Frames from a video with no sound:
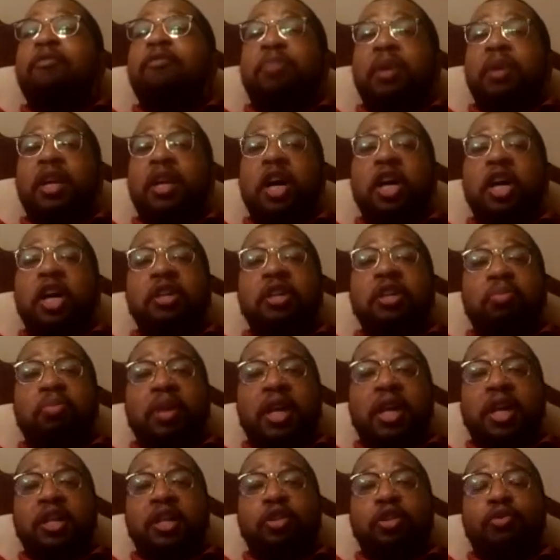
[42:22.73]
been other
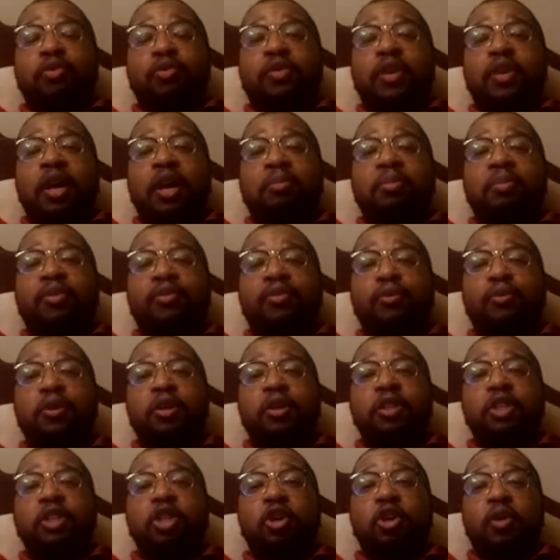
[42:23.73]
players who've come before
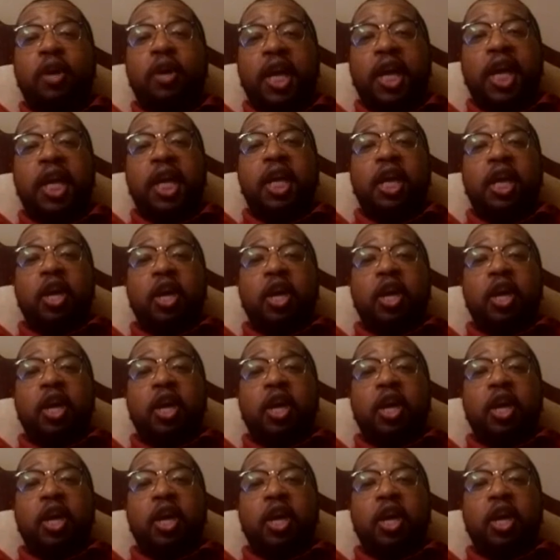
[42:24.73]
Shohei